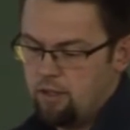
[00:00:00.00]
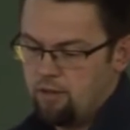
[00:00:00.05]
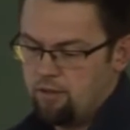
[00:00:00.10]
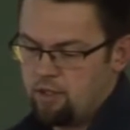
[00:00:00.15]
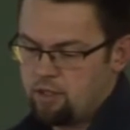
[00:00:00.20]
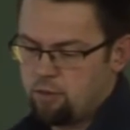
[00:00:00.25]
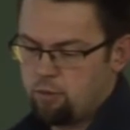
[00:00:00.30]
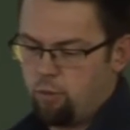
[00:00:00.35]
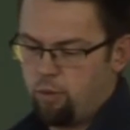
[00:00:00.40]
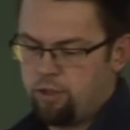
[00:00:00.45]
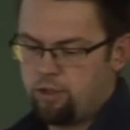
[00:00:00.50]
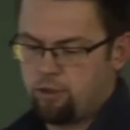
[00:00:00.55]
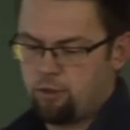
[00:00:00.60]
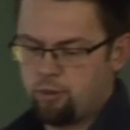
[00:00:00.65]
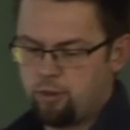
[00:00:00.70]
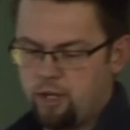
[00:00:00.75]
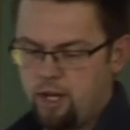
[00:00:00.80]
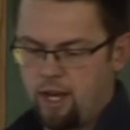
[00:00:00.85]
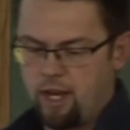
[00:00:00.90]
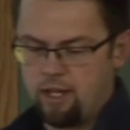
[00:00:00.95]
This would
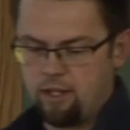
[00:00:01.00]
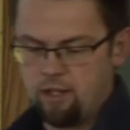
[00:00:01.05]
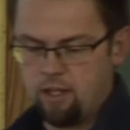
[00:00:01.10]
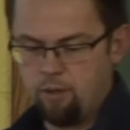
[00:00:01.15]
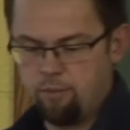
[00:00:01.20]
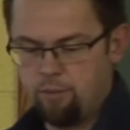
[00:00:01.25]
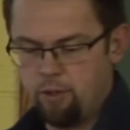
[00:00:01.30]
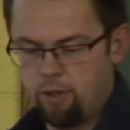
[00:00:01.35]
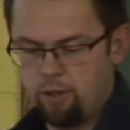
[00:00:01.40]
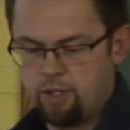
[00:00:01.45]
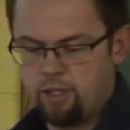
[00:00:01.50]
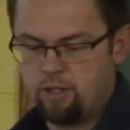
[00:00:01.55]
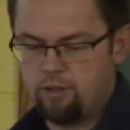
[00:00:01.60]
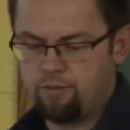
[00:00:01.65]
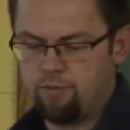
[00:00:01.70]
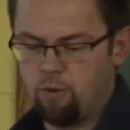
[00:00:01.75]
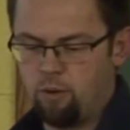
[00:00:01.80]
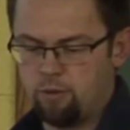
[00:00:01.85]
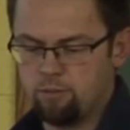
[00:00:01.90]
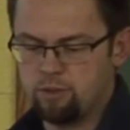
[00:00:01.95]
create the ability to
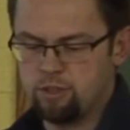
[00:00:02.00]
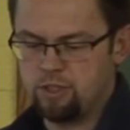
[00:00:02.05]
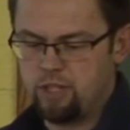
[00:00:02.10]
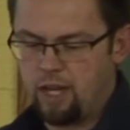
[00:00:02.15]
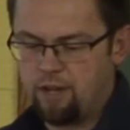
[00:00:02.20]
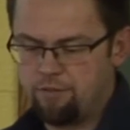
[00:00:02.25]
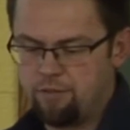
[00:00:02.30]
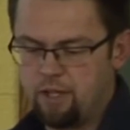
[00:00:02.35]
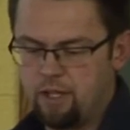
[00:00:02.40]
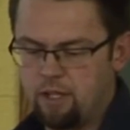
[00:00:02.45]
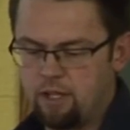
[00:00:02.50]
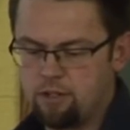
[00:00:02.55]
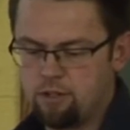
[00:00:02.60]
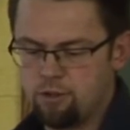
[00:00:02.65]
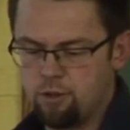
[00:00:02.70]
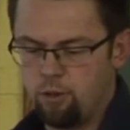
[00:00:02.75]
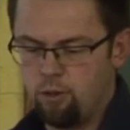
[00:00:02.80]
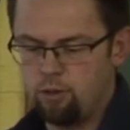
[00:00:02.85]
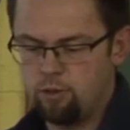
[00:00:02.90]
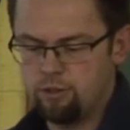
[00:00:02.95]
form safety
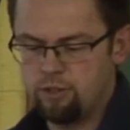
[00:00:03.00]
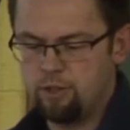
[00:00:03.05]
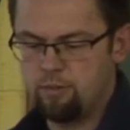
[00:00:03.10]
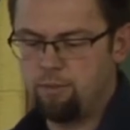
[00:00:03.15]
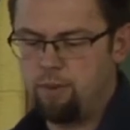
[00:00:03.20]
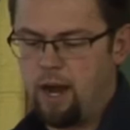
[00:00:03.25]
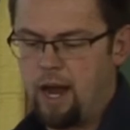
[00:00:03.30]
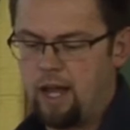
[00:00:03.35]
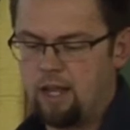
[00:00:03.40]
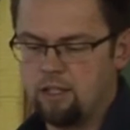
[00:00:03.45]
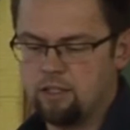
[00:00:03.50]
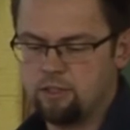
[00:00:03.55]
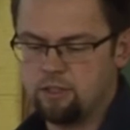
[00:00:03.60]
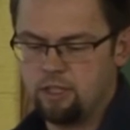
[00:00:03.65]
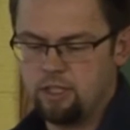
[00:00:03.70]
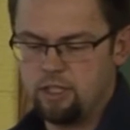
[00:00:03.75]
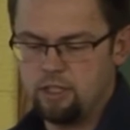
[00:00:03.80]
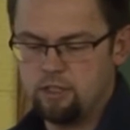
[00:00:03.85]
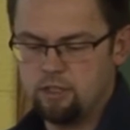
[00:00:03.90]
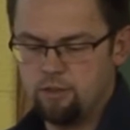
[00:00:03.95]
controls and
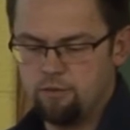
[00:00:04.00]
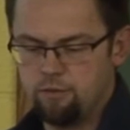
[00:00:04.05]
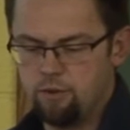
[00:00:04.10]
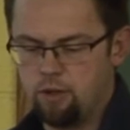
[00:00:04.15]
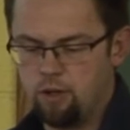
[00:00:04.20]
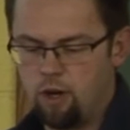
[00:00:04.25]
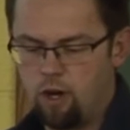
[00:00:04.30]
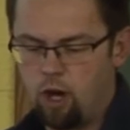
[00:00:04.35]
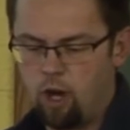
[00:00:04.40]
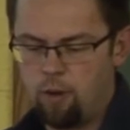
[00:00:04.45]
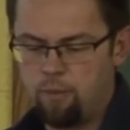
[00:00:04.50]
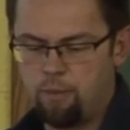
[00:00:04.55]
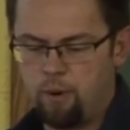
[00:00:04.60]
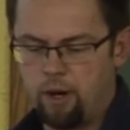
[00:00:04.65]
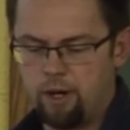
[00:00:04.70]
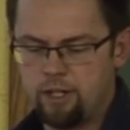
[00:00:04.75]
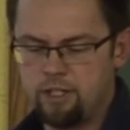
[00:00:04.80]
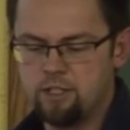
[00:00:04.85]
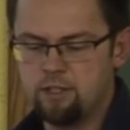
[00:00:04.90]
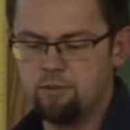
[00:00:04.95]
policies for all
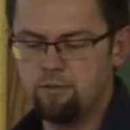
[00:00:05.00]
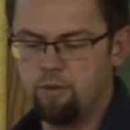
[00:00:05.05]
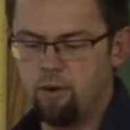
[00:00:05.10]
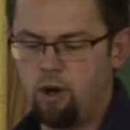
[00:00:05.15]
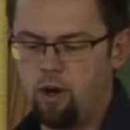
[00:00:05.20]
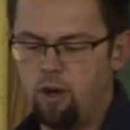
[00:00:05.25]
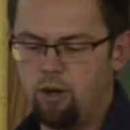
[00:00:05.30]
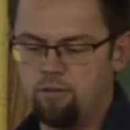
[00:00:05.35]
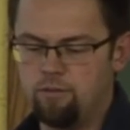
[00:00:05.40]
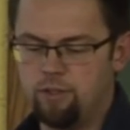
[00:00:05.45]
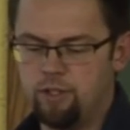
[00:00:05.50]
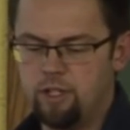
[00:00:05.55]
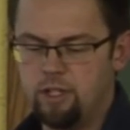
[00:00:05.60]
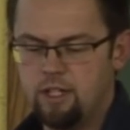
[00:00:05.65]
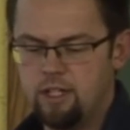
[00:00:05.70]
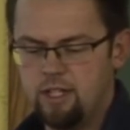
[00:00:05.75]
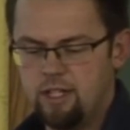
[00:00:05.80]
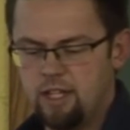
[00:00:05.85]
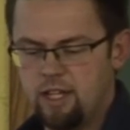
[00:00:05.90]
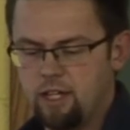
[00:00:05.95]
parties involved,
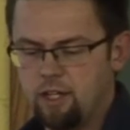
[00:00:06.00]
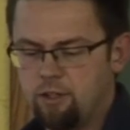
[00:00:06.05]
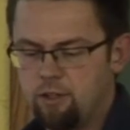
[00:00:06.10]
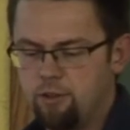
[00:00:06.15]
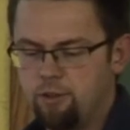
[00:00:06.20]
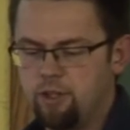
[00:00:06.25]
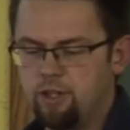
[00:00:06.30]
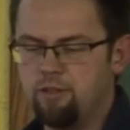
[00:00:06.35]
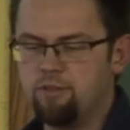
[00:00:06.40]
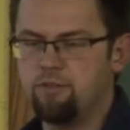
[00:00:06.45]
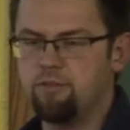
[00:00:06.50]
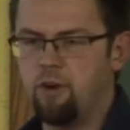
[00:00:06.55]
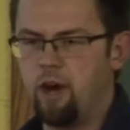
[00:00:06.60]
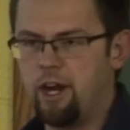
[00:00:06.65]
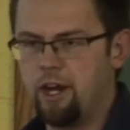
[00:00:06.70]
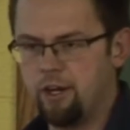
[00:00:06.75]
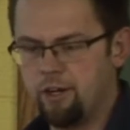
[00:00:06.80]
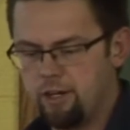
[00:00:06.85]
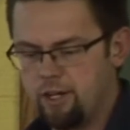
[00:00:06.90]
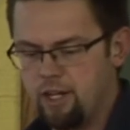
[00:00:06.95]
including
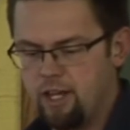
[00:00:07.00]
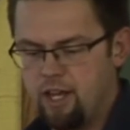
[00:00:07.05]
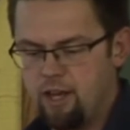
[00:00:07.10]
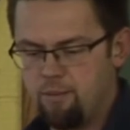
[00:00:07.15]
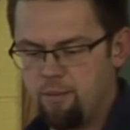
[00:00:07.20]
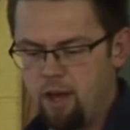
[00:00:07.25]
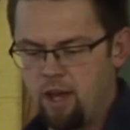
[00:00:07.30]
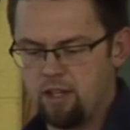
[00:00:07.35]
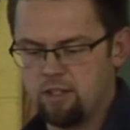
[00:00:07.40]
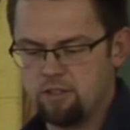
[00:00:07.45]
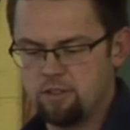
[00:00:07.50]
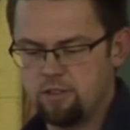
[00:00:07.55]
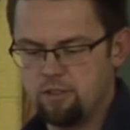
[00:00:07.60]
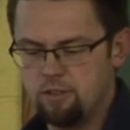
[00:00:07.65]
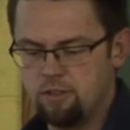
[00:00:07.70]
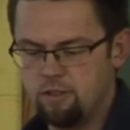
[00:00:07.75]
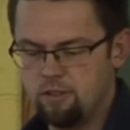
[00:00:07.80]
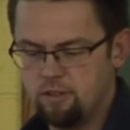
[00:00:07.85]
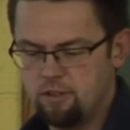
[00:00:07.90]
fire and EMS,